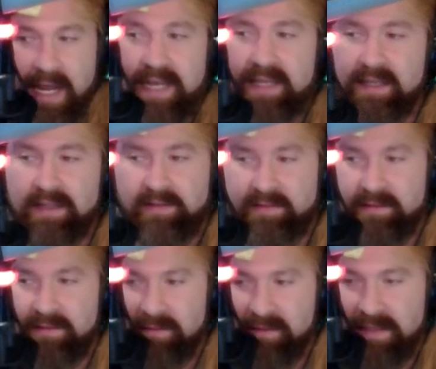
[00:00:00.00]
He
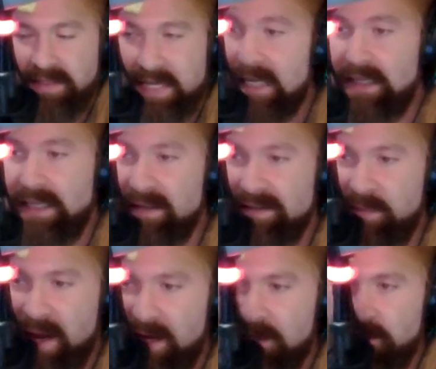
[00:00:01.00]
is the
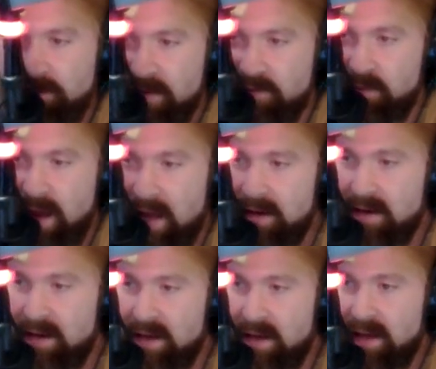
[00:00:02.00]
sickliest man you've ever met.
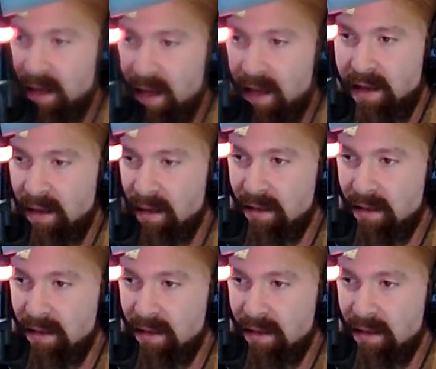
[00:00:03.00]
And